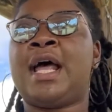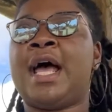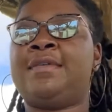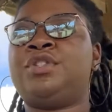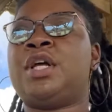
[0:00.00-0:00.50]

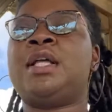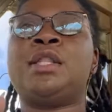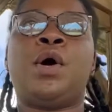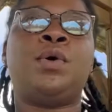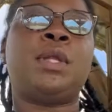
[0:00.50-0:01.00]
I've tried
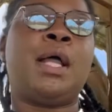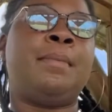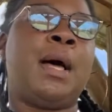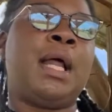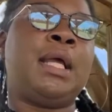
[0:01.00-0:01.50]
the whole lot of
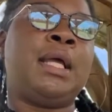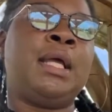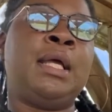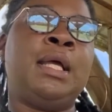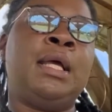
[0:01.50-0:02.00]
body,
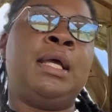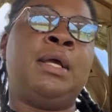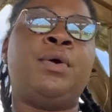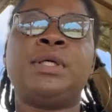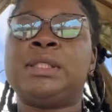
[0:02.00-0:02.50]

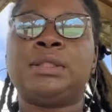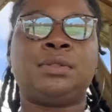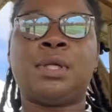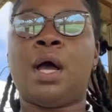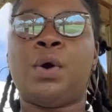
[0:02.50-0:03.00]
or is it
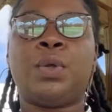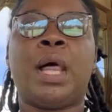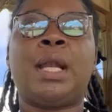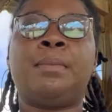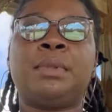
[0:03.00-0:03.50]
not whole
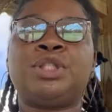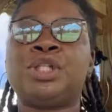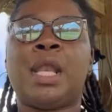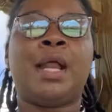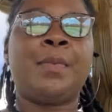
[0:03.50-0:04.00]
lot, but just
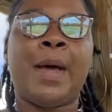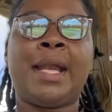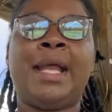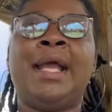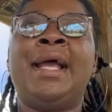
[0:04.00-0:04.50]
a lot of
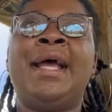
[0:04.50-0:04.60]
body.